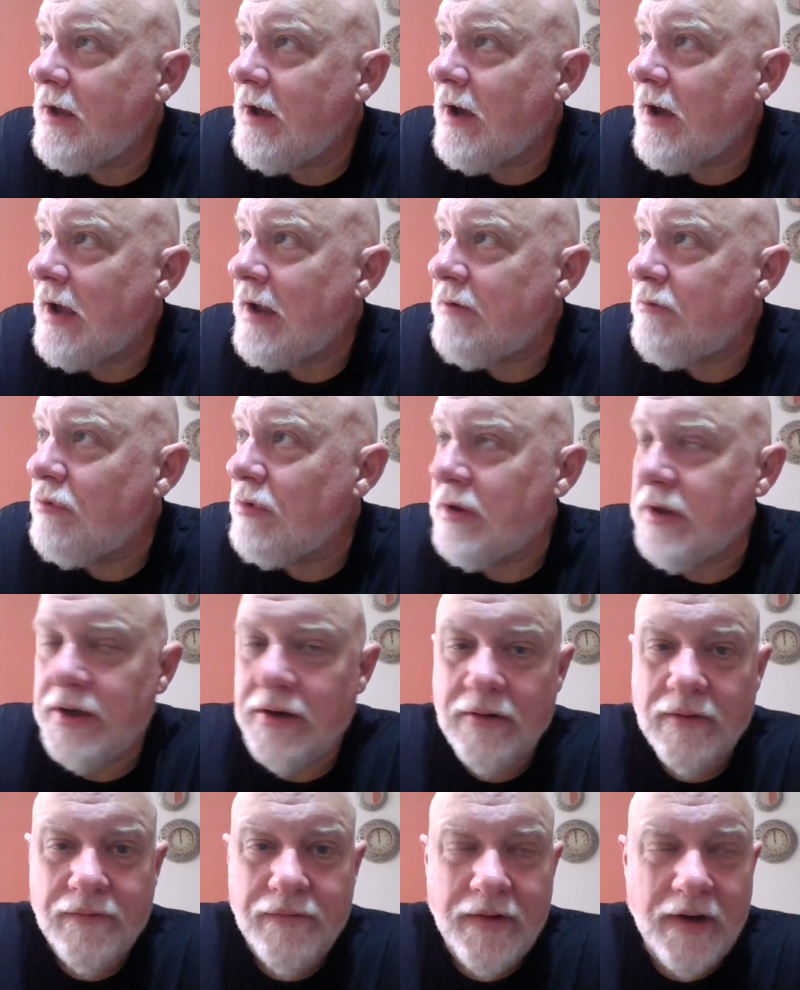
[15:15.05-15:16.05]
I really
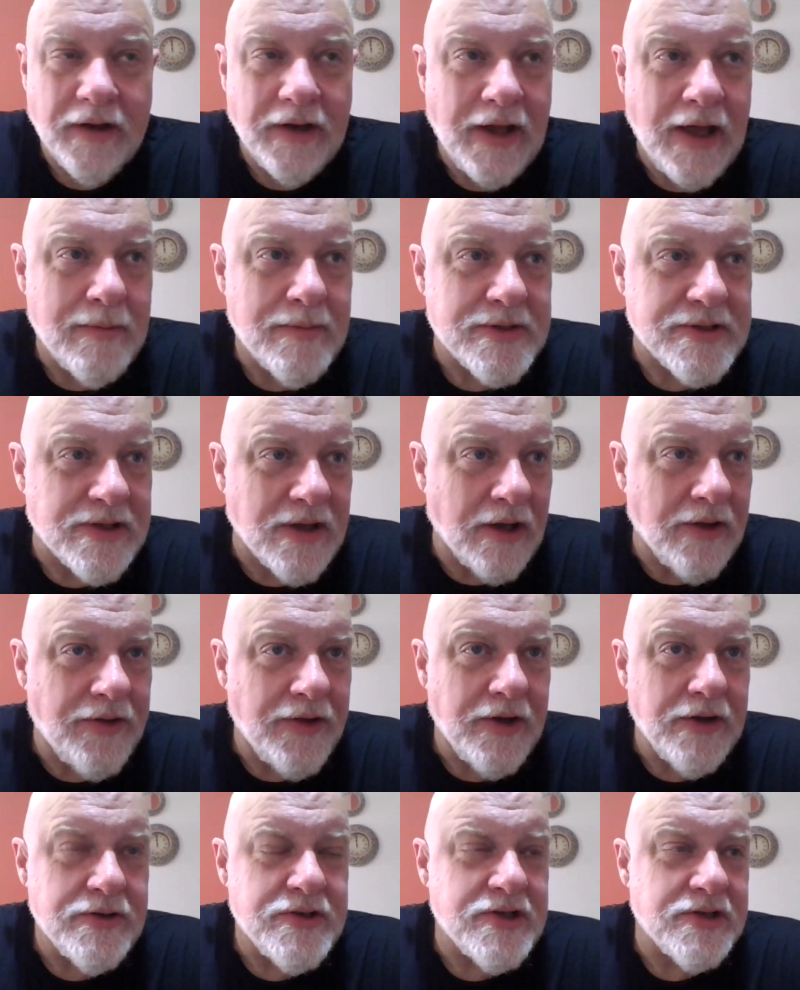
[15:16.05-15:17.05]
don't fault Amazon.
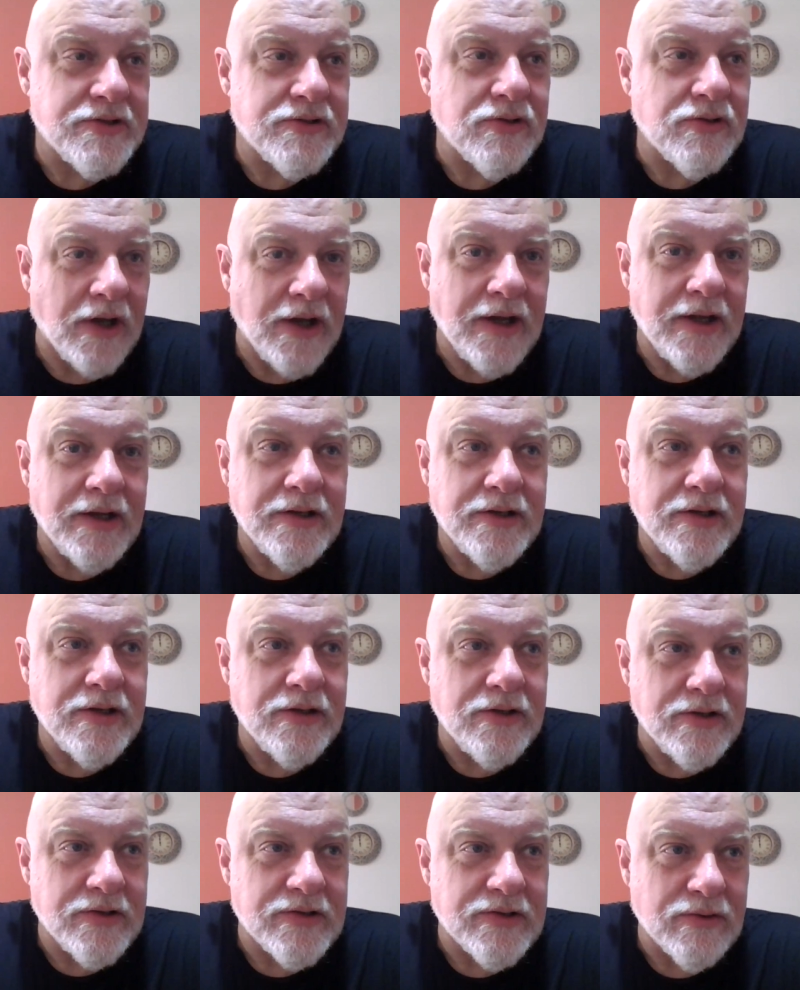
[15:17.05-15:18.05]
They're just trying to
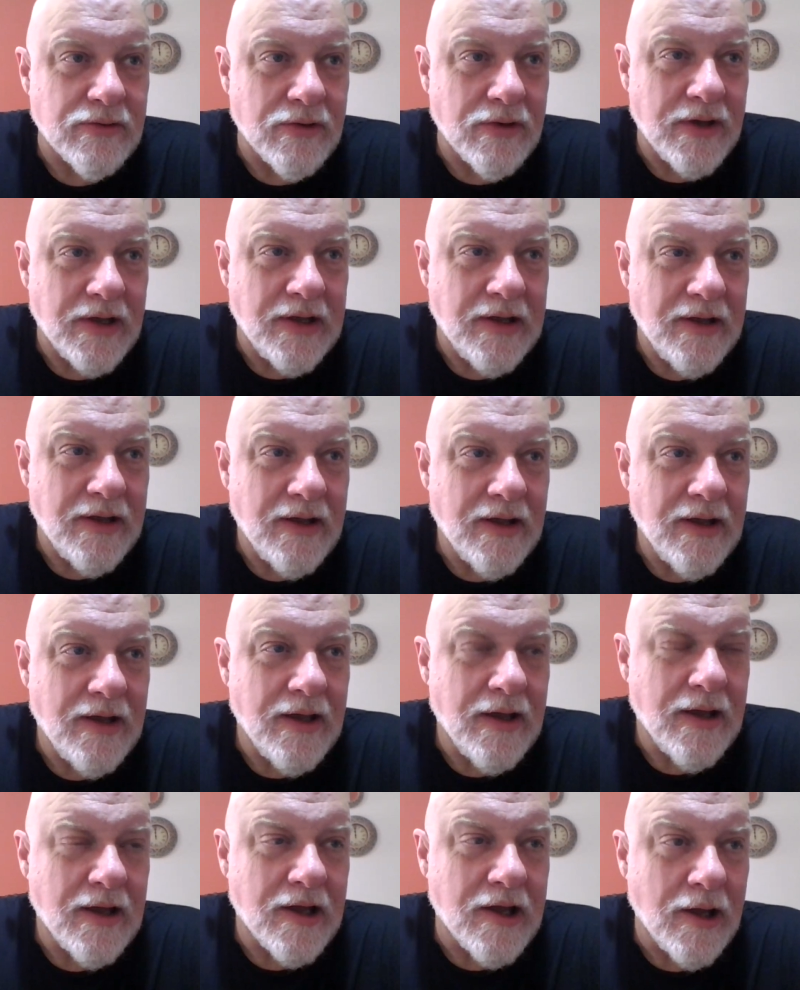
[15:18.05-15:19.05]
destroy
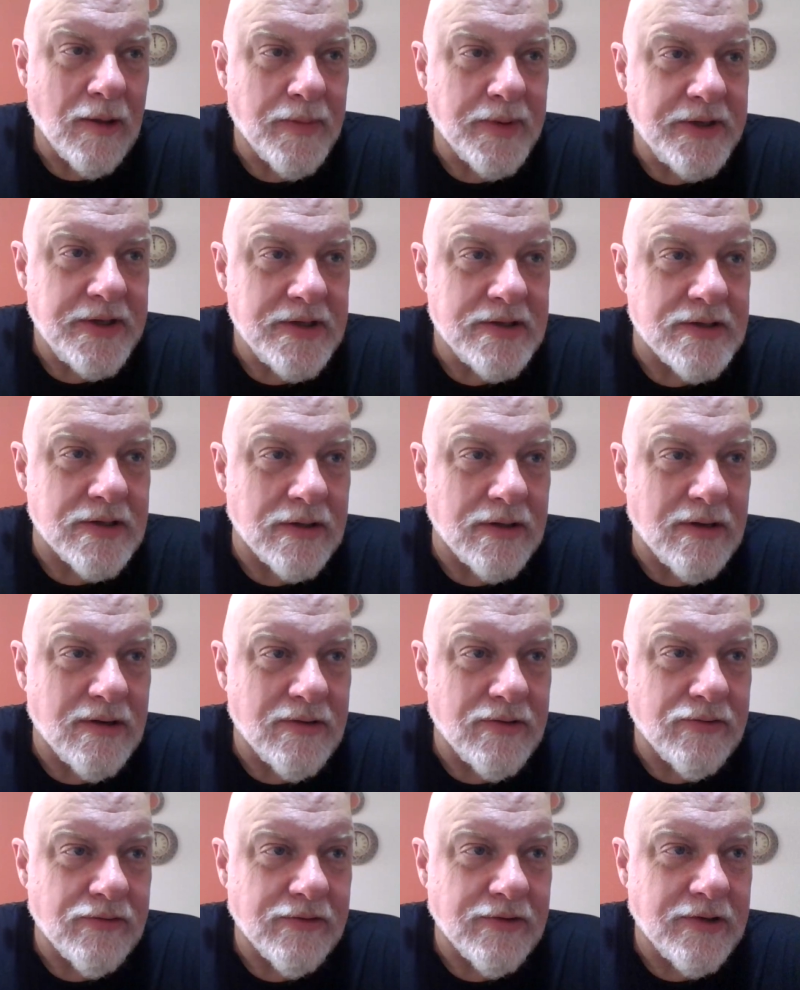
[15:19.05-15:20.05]
competition.
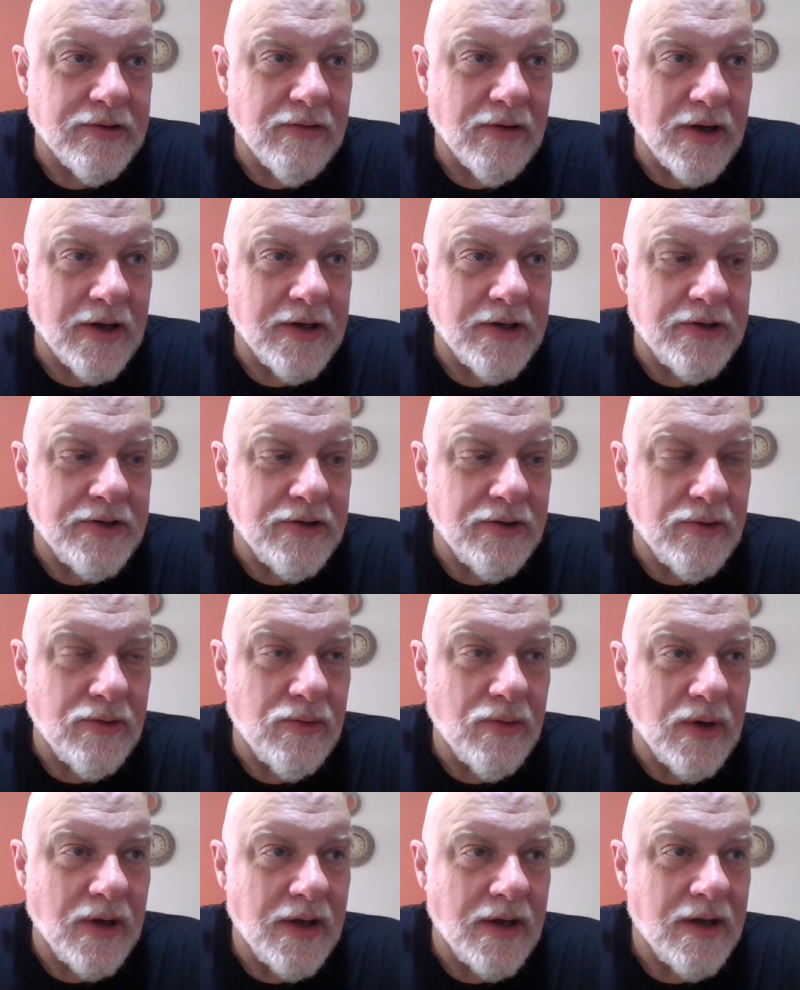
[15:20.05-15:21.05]
They're trying to do
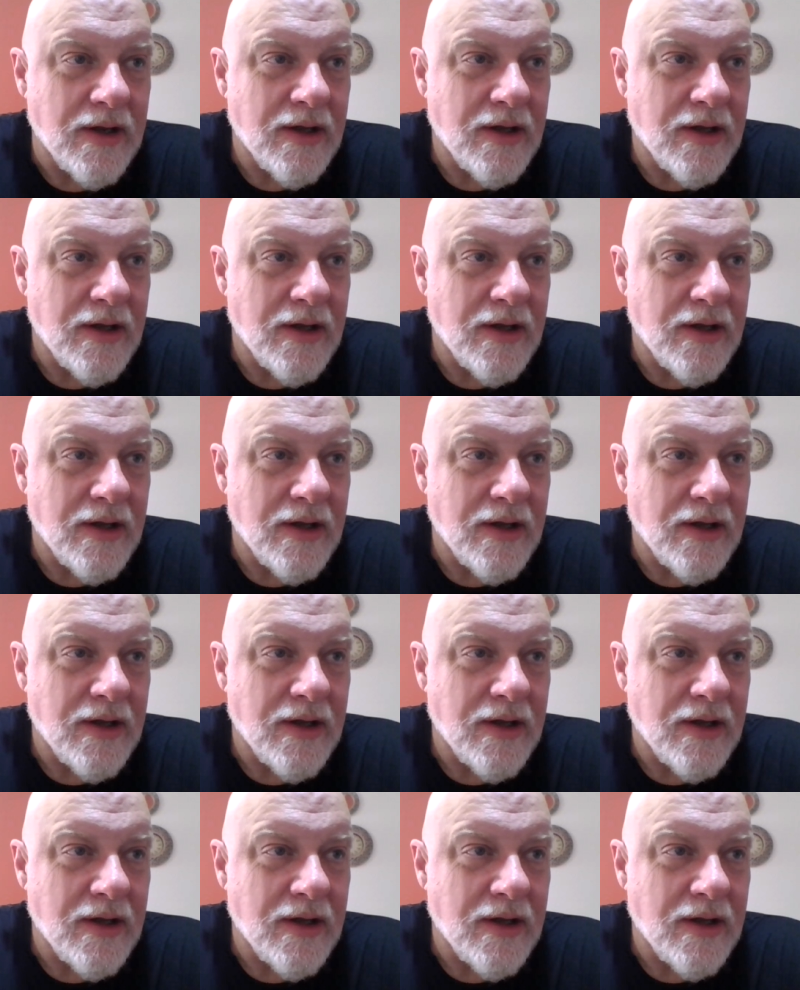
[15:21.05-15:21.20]
what